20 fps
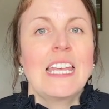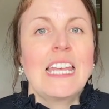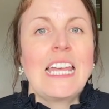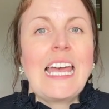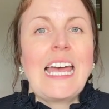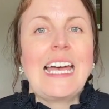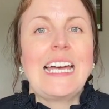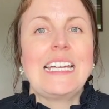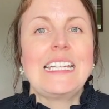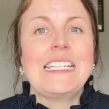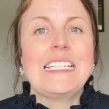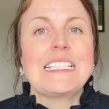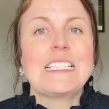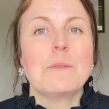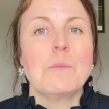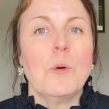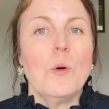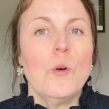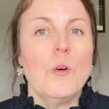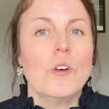And it's
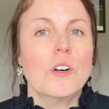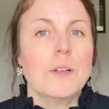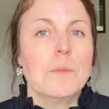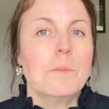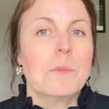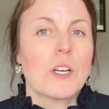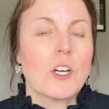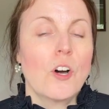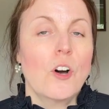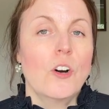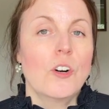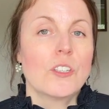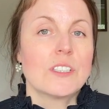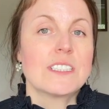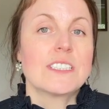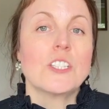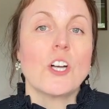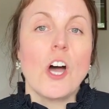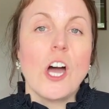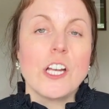important because
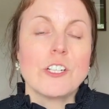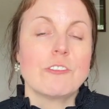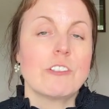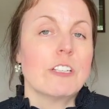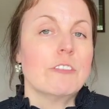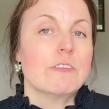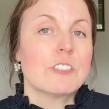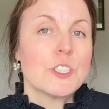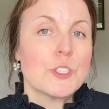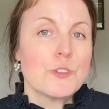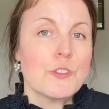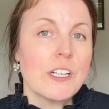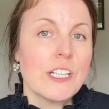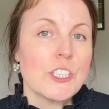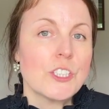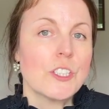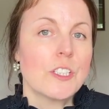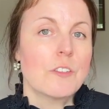dietary restriction